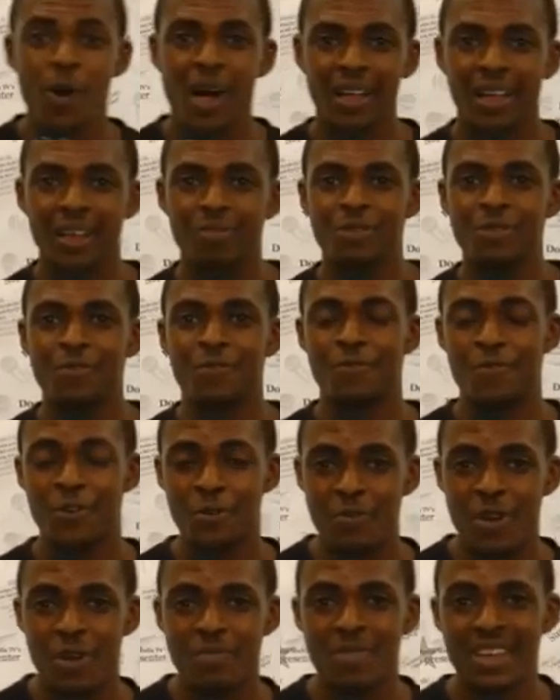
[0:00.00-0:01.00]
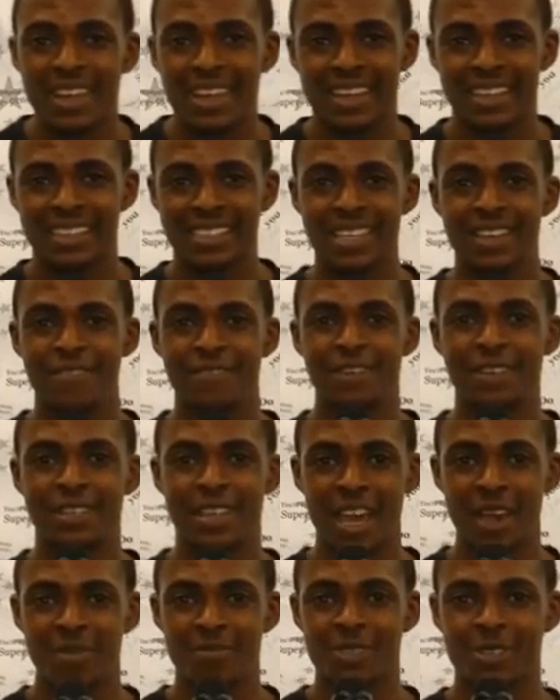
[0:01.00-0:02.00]
welcome to Footprint Media TV
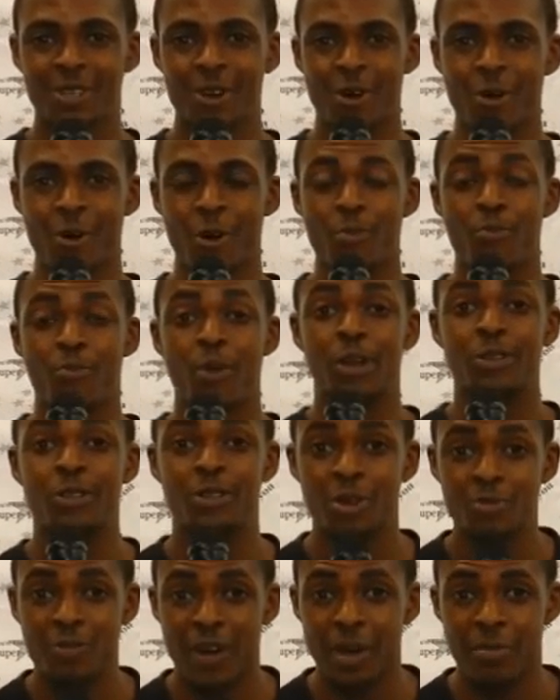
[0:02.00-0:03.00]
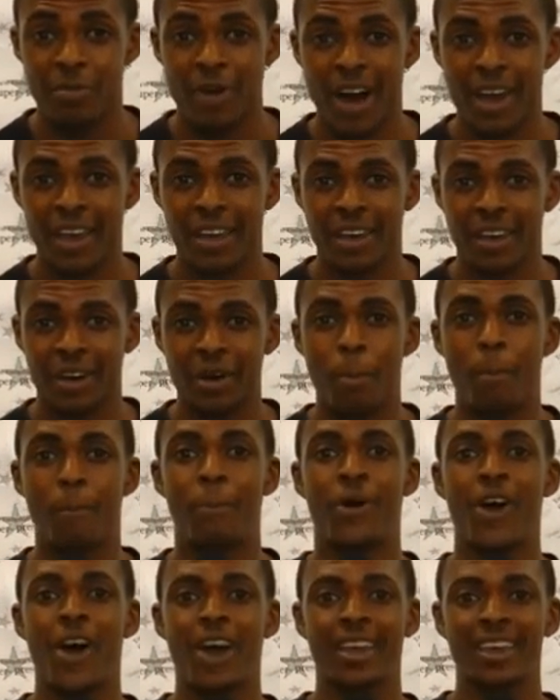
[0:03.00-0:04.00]
Game Show, brought to you by Pica,
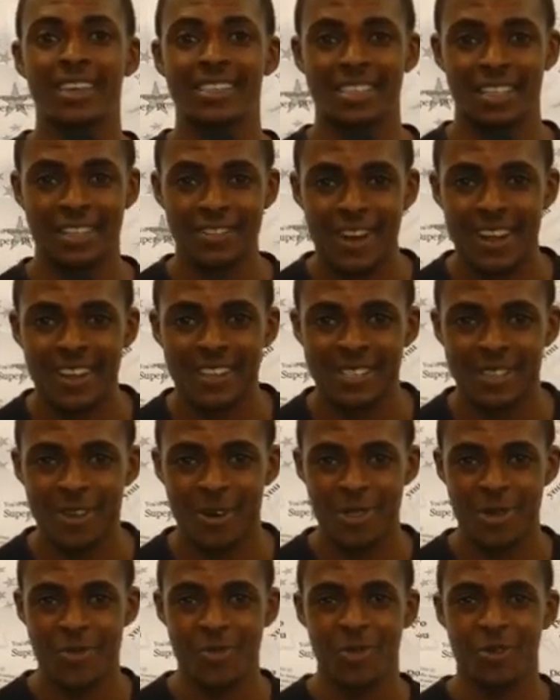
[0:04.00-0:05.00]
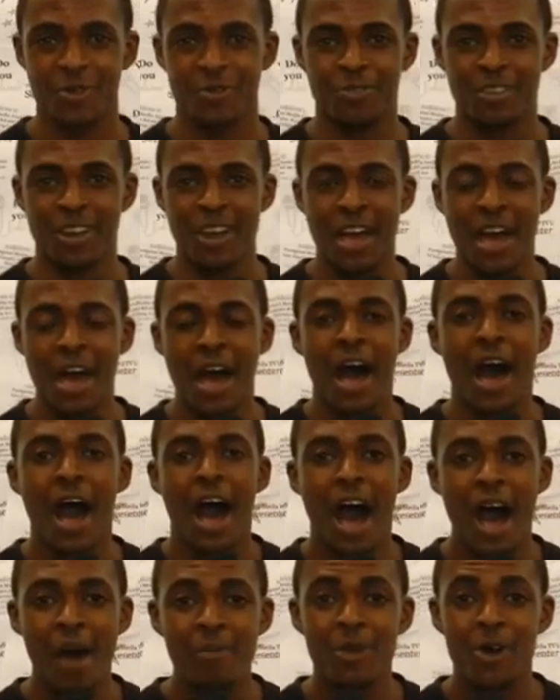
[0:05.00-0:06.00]
Pocket Technology on the Move.
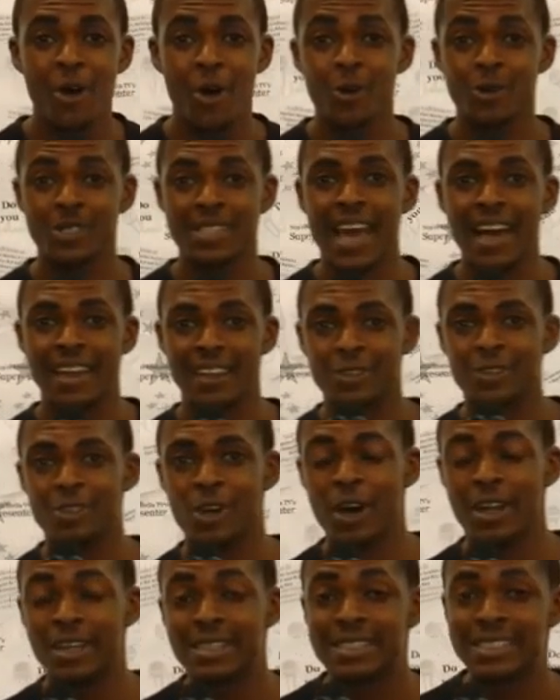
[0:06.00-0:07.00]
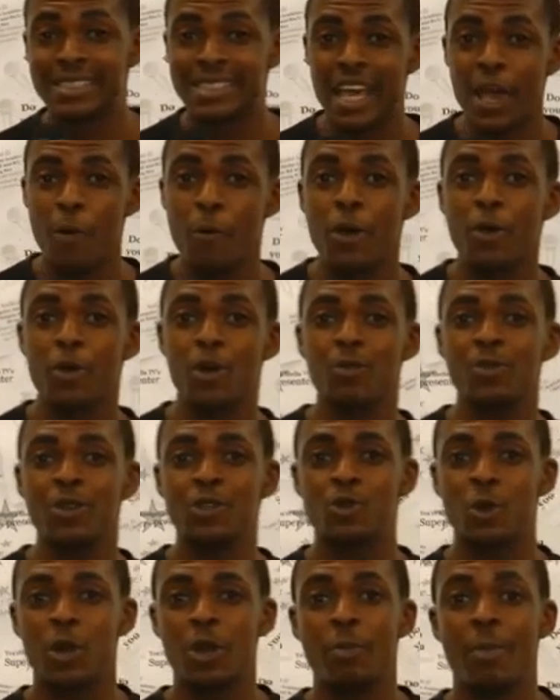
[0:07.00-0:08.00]
I'm your host, Alan John, and today we're going to
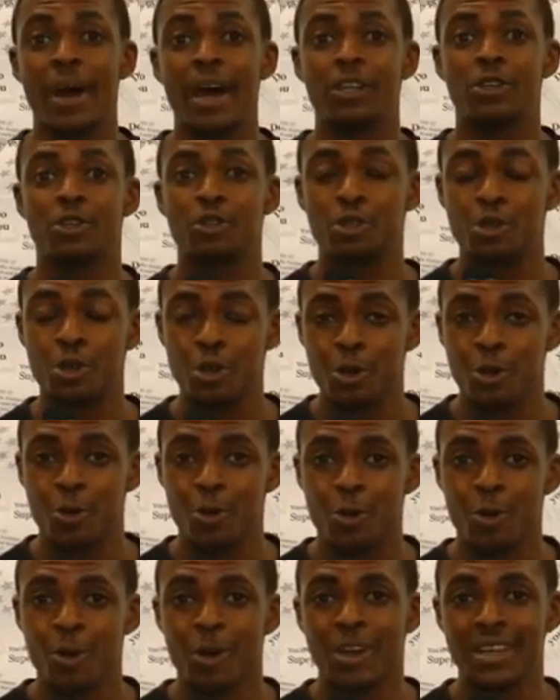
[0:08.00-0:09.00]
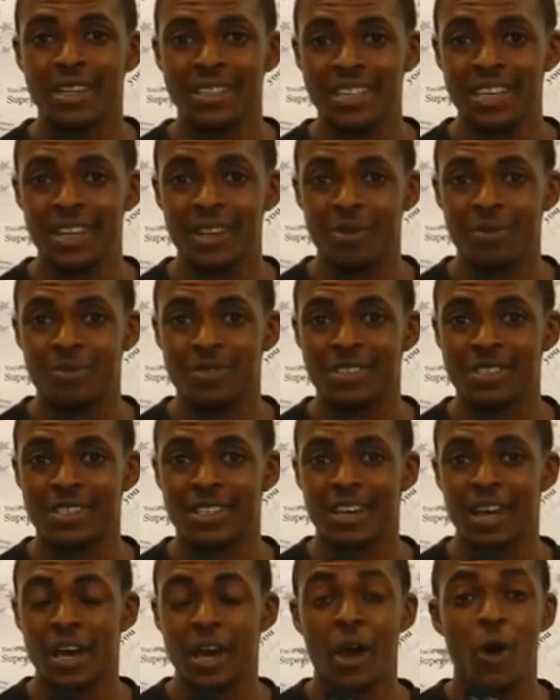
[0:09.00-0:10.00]
be joined by two teams
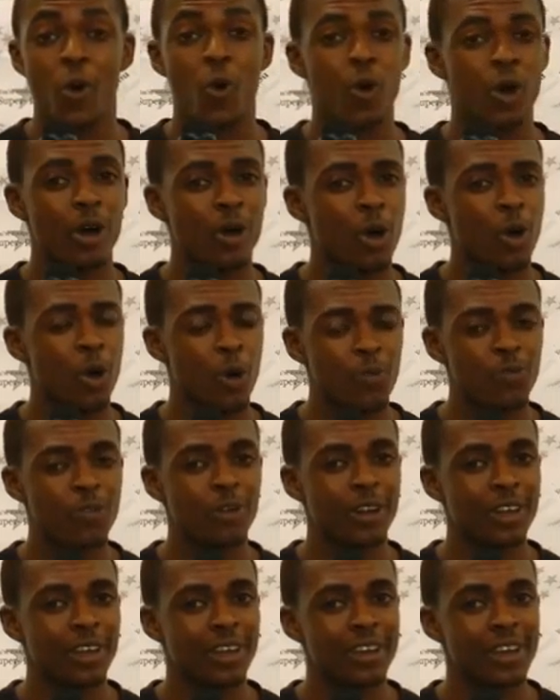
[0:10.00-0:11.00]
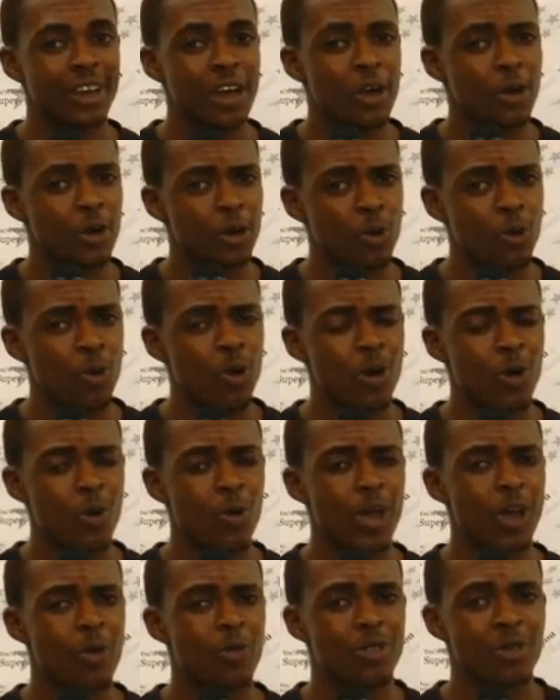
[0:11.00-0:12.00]
who are hopefully going to walk
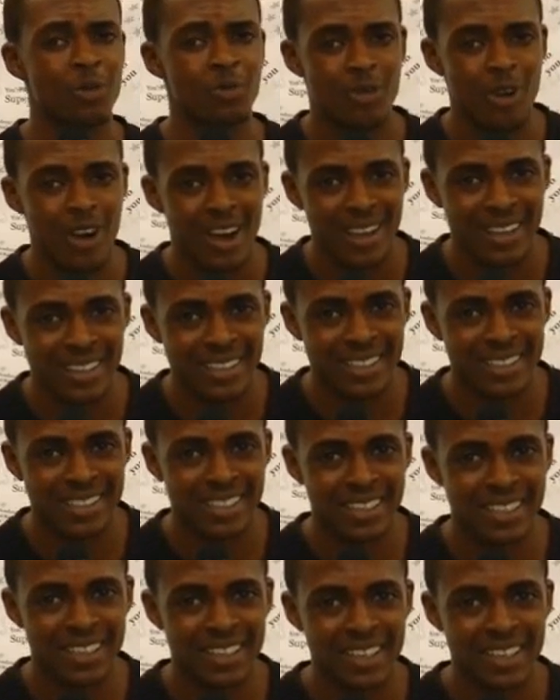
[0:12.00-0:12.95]
away with a prize.